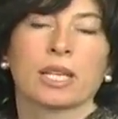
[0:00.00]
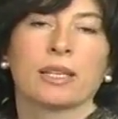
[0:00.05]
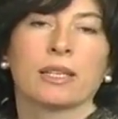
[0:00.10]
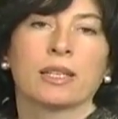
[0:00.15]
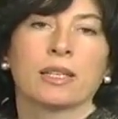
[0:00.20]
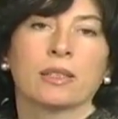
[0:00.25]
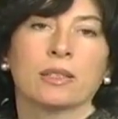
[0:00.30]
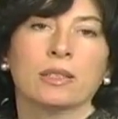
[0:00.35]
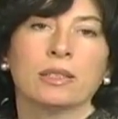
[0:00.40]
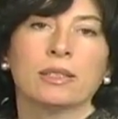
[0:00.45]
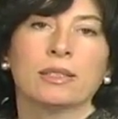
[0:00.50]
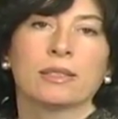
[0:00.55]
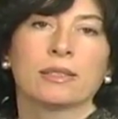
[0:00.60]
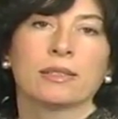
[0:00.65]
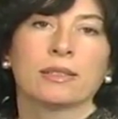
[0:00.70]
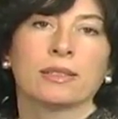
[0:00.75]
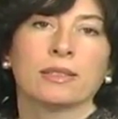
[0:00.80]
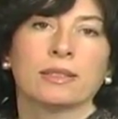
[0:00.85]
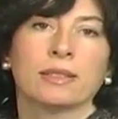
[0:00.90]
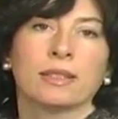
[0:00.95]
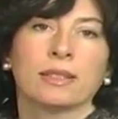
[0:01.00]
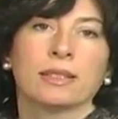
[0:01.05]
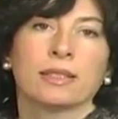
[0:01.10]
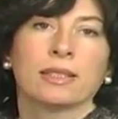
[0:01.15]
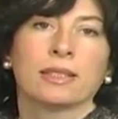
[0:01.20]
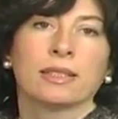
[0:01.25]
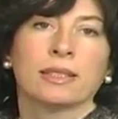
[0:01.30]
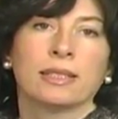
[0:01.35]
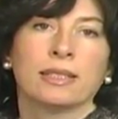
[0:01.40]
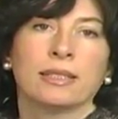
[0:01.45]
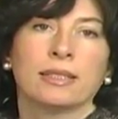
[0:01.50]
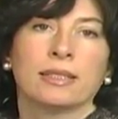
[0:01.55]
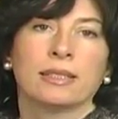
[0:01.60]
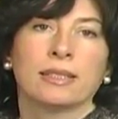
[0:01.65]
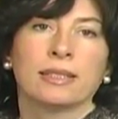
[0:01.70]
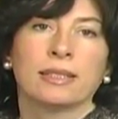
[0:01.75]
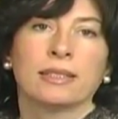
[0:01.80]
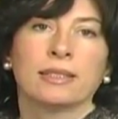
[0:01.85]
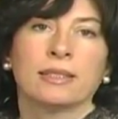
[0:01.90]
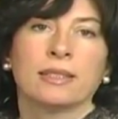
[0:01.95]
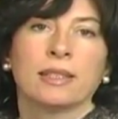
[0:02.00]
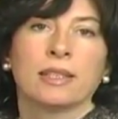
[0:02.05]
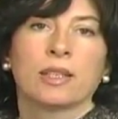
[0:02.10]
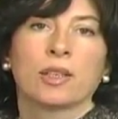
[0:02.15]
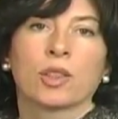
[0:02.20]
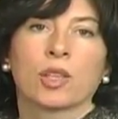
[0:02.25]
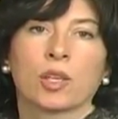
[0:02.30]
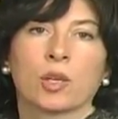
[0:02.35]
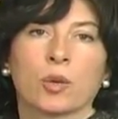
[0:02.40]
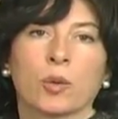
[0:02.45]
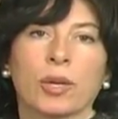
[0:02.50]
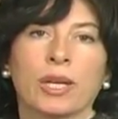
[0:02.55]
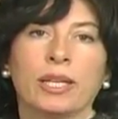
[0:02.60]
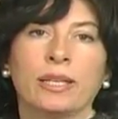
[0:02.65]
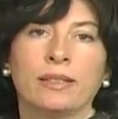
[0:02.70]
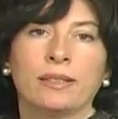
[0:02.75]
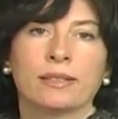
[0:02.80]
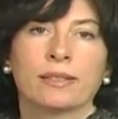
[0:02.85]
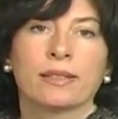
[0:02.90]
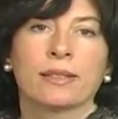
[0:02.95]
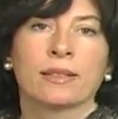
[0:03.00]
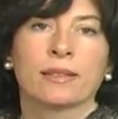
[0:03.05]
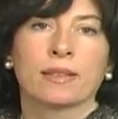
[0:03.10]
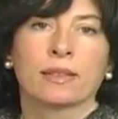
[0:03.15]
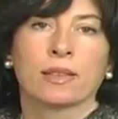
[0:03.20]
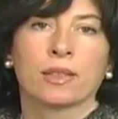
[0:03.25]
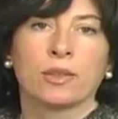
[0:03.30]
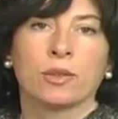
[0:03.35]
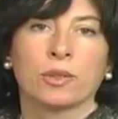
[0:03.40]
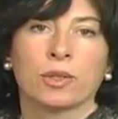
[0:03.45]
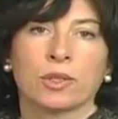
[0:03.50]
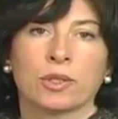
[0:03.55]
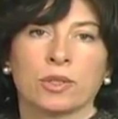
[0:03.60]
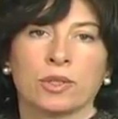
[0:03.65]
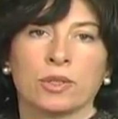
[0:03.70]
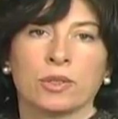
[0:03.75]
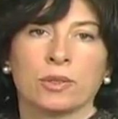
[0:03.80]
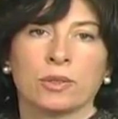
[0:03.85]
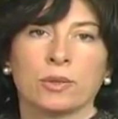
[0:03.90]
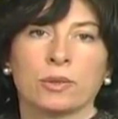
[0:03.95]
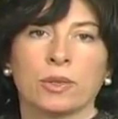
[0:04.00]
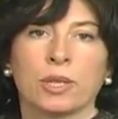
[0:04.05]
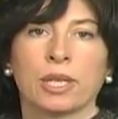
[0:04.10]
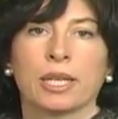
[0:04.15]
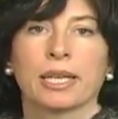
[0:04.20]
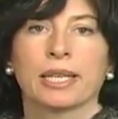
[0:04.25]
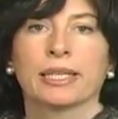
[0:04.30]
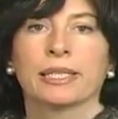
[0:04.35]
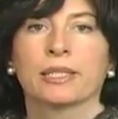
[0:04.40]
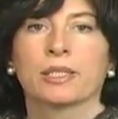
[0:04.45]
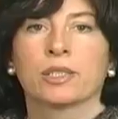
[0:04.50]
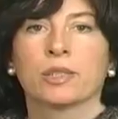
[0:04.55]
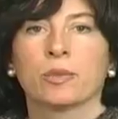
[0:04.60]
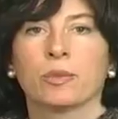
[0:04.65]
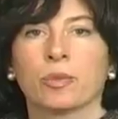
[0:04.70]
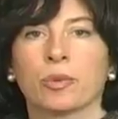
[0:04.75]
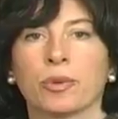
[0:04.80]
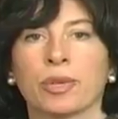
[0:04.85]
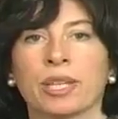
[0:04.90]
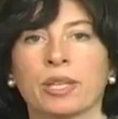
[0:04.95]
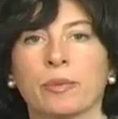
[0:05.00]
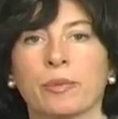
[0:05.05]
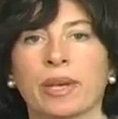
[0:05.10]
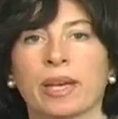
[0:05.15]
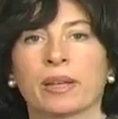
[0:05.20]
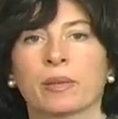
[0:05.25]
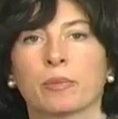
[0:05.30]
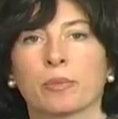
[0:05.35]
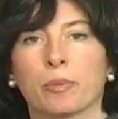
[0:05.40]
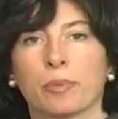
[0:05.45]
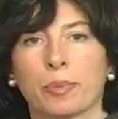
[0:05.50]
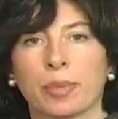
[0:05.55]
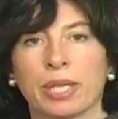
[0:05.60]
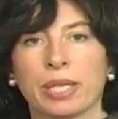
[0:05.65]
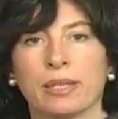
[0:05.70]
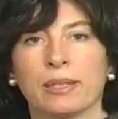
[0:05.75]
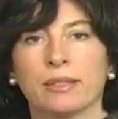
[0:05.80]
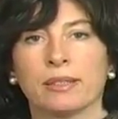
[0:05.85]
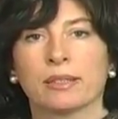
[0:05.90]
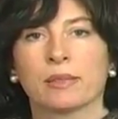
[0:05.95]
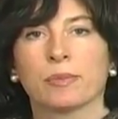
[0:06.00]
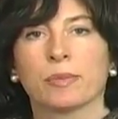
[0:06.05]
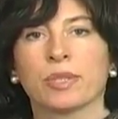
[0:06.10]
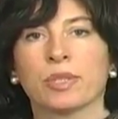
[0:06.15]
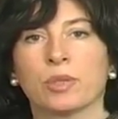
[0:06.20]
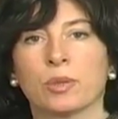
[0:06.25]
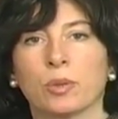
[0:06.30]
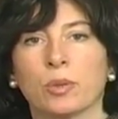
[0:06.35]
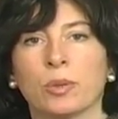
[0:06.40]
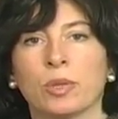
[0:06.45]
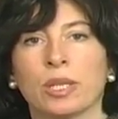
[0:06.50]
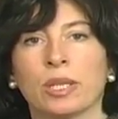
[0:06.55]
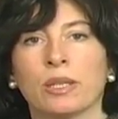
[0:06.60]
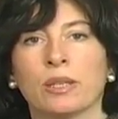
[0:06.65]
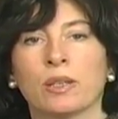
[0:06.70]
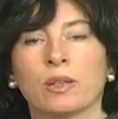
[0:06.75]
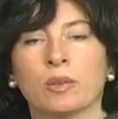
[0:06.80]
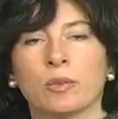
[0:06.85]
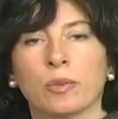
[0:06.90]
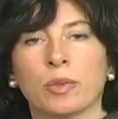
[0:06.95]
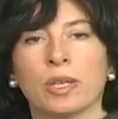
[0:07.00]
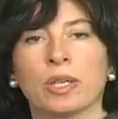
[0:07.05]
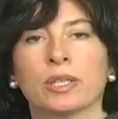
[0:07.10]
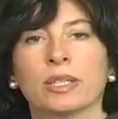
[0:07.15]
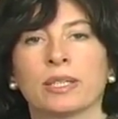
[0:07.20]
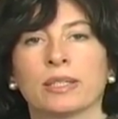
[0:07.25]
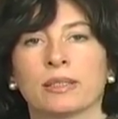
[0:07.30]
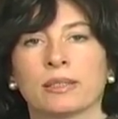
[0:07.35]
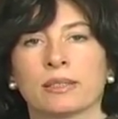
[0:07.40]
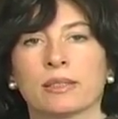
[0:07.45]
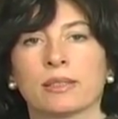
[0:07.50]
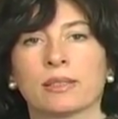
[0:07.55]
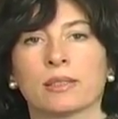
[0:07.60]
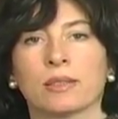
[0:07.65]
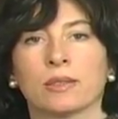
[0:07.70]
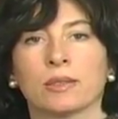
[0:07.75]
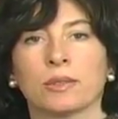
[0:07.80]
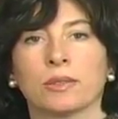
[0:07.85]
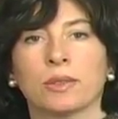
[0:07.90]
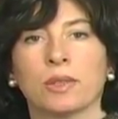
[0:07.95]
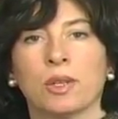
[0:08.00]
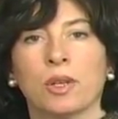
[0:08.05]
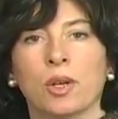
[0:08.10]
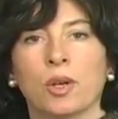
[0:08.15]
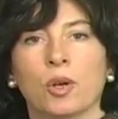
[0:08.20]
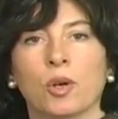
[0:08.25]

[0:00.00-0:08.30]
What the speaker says: And he answered, and he said, the greatest thing that you can do is to bring about peace between your body and soul,